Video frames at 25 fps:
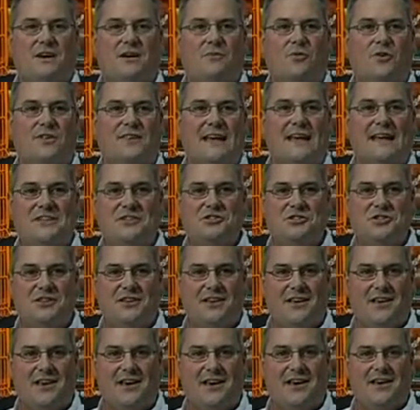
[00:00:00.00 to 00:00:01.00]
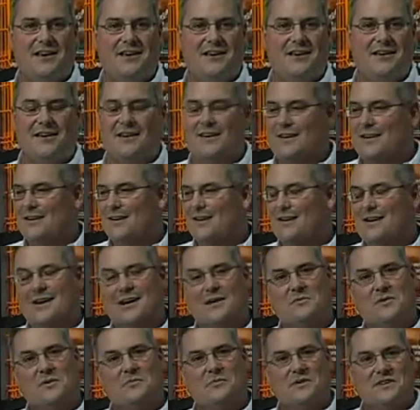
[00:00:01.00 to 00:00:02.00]
I'm with NGK and
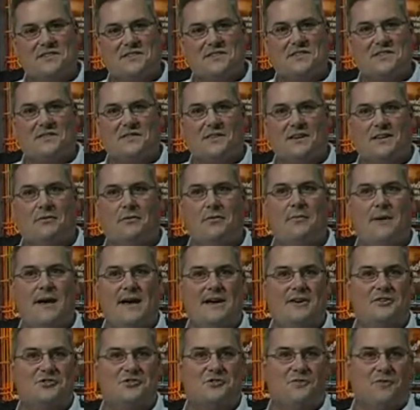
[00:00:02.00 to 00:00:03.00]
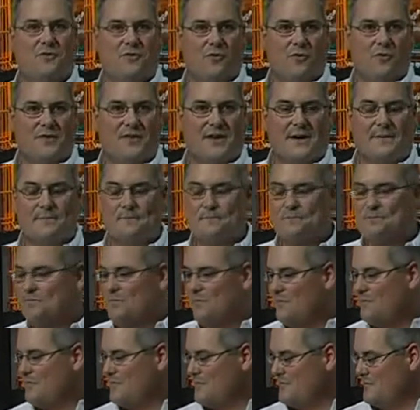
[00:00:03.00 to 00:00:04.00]
I'm the Business Development Manager for them.
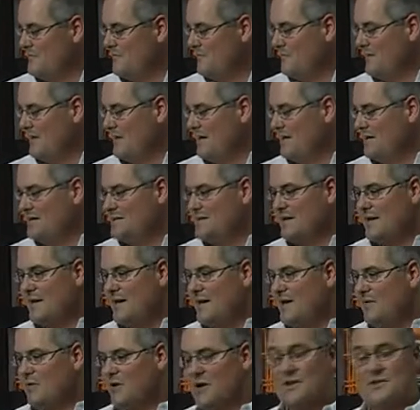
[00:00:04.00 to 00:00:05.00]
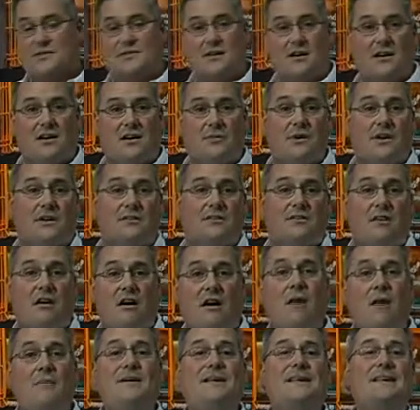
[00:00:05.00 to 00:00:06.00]
Today we're going to talk about
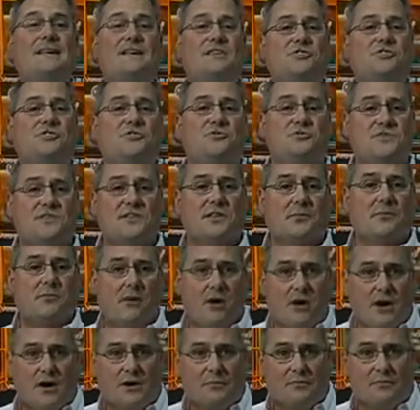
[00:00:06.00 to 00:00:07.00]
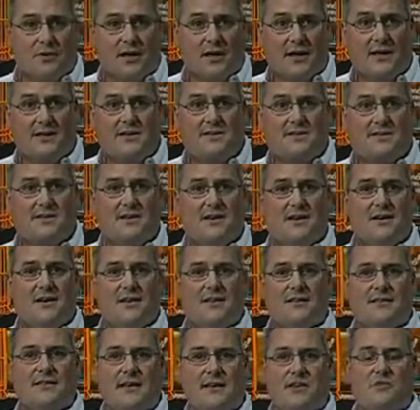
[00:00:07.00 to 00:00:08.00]
common issues in the marketplace
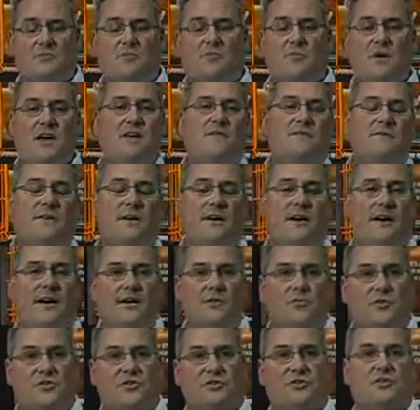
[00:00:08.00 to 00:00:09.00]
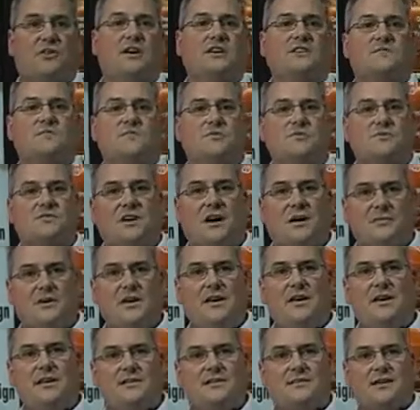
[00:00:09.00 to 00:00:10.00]
that you may find with your customers
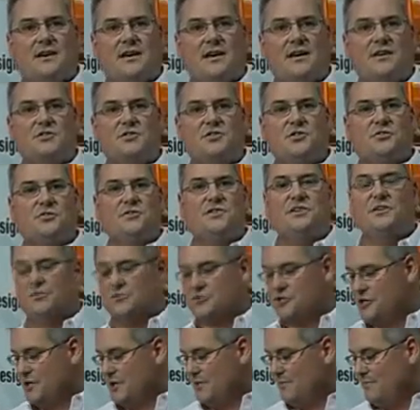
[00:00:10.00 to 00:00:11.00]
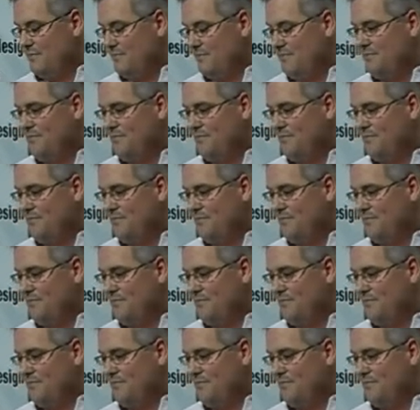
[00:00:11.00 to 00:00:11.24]
coming inside to your dealership.